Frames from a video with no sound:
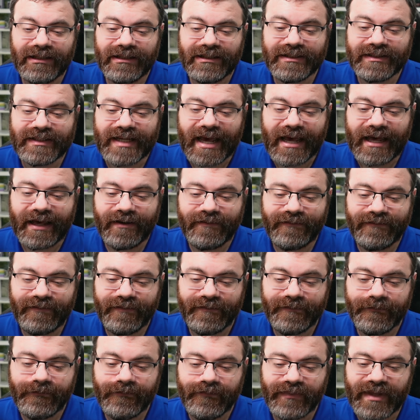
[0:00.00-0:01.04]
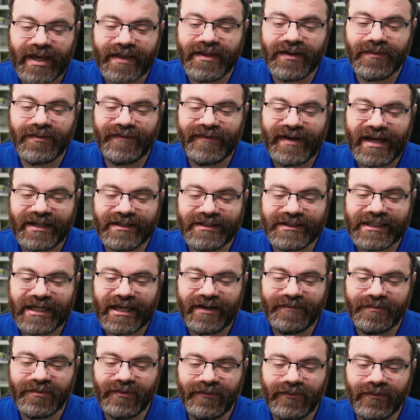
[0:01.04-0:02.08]
Salve. I think we've had
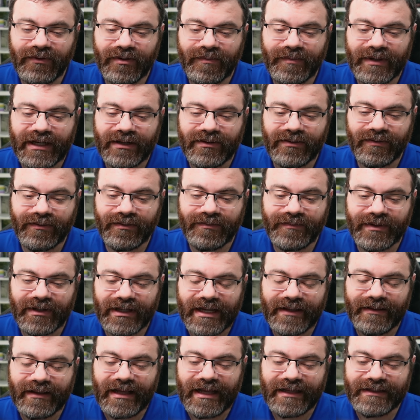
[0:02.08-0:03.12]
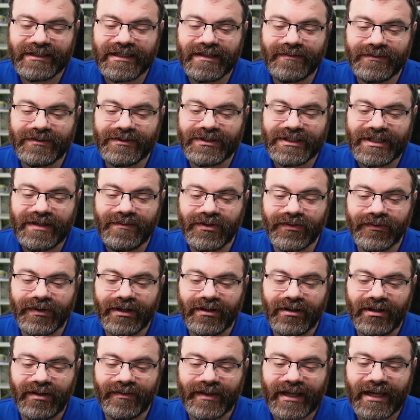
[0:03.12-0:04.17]
salve before, but I don't remember. I, I seem, seem to
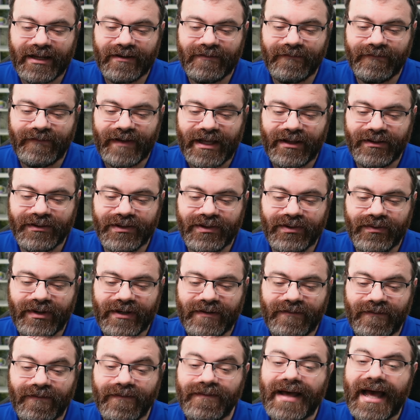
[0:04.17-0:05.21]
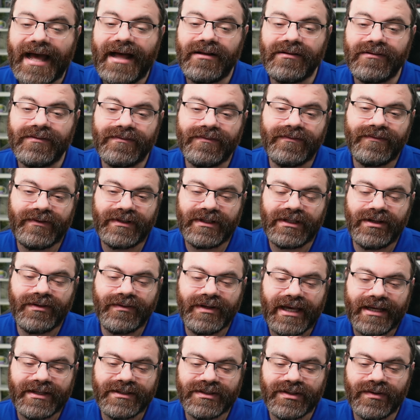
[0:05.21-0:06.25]
recall that. Value and valve.
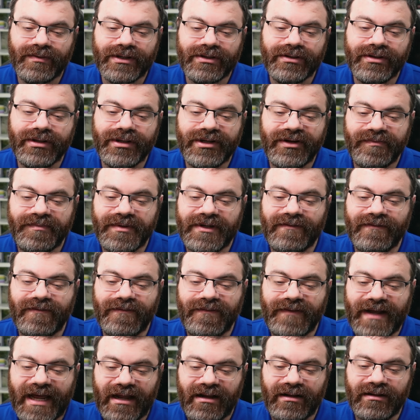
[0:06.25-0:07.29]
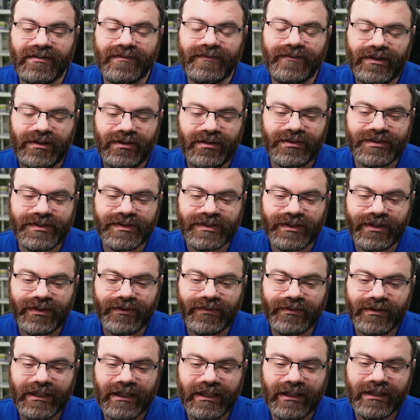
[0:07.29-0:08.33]
Okay, so it could have been valve
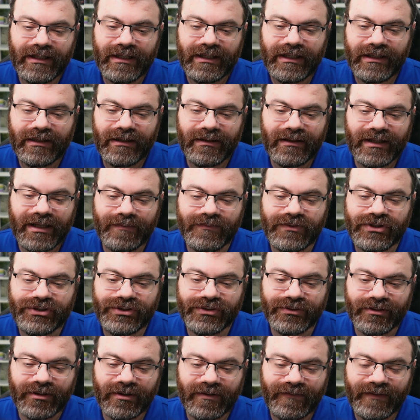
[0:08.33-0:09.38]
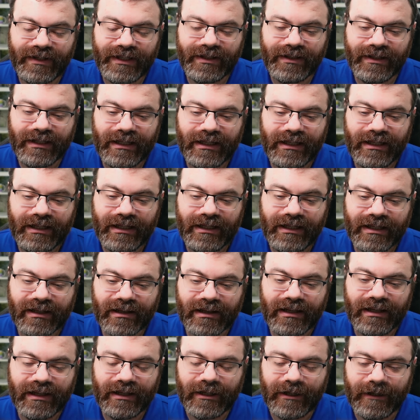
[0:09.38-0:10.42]
also. I'm sure of it.
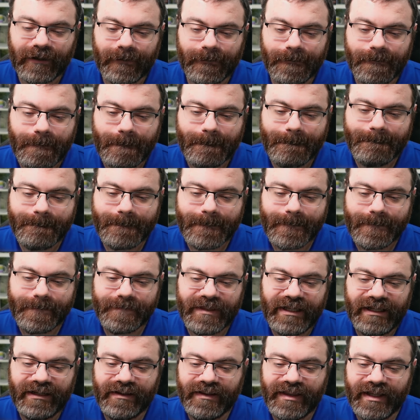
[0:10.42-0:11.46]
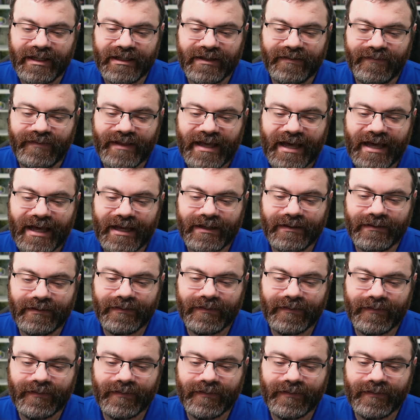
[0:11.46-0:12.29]
Um, didn't think of that.